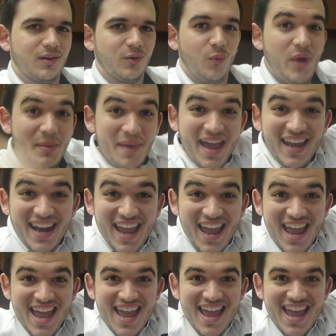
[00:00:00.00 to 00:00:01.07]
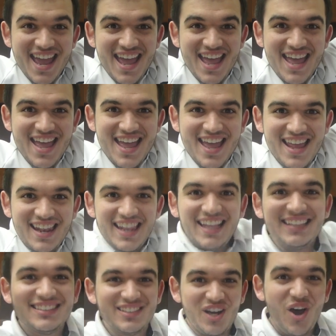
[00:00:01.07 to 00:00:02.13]
We made it!
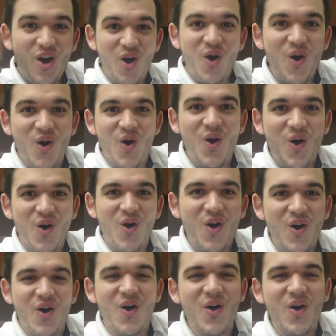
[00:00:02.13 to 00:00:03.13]
Let's go!